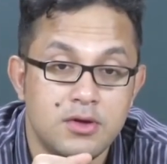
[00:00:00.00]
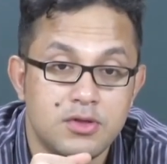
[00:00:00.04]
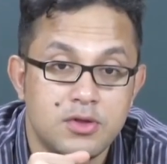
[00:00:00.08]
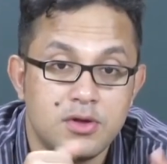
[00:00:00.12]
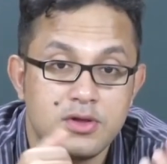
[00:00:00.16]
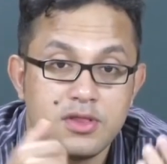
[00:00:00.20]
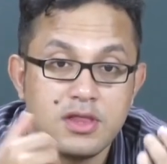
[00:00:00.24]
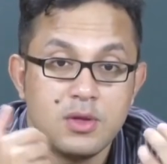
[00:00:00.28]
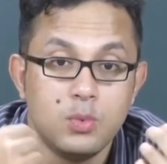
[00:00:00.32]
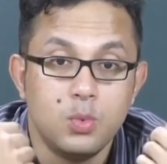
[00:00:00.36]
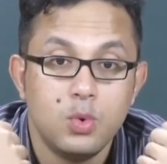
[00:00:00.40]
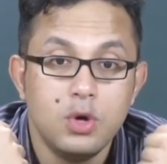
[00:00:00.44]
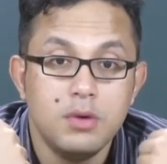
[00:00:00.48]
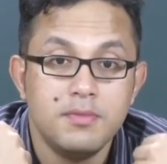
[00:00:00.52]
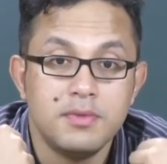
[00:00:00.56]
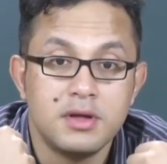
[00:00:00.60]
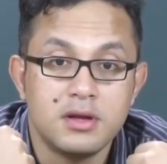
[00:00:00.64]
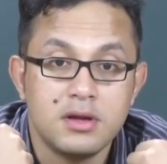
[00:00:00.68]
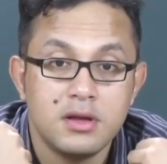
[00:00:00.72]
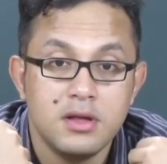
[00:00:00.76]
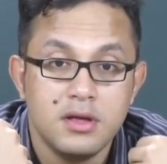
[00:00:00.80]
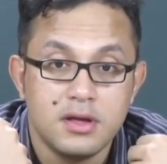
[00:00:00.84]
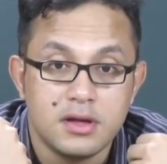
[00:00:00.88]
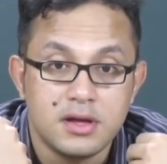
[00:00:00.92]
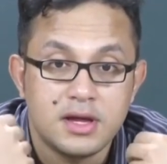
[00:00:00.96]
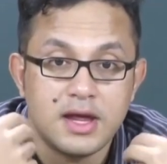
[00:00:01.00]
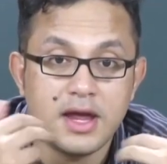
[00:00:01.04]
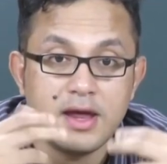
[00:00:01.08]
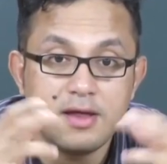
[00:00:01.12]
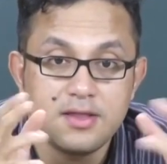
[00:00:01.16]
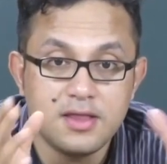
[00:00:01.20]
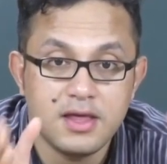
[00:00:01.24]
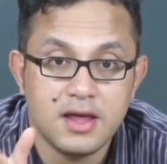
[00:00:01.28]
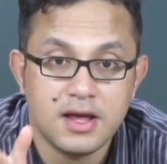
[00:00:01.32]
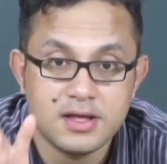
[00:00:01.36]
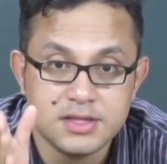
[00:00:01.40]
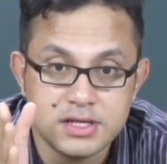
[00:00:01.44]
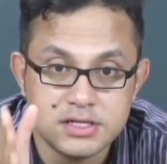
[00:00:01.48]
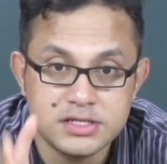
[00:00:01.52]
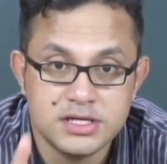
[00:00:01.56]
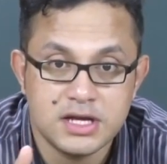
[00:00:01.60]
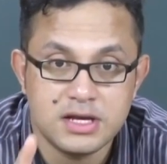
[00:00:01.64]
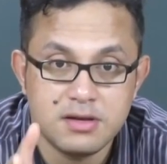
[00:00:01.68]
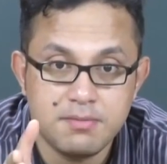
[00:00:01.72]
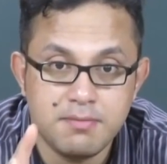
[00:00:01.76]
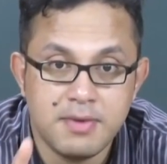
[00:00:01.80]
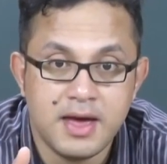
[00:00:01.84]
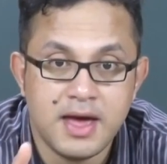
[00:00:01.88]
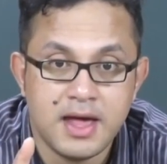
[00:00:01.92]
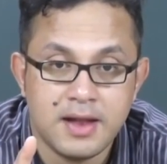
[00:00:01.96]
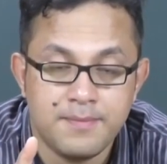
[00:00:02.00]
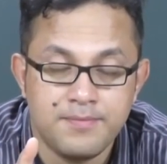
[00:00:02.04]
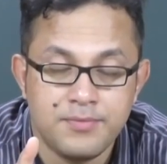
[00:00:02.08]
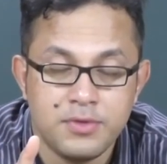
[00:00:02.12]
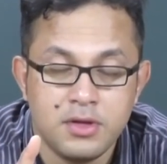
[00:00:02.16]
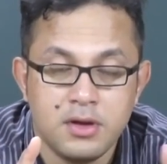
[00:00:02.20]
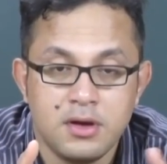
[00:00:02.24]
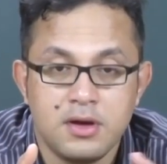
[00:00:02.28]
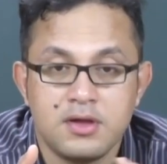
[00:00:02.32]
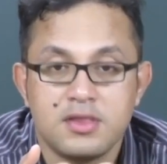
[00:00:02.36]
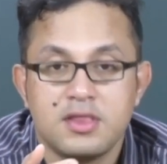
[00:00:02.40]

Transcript: So it's a woman gazing at the dead man.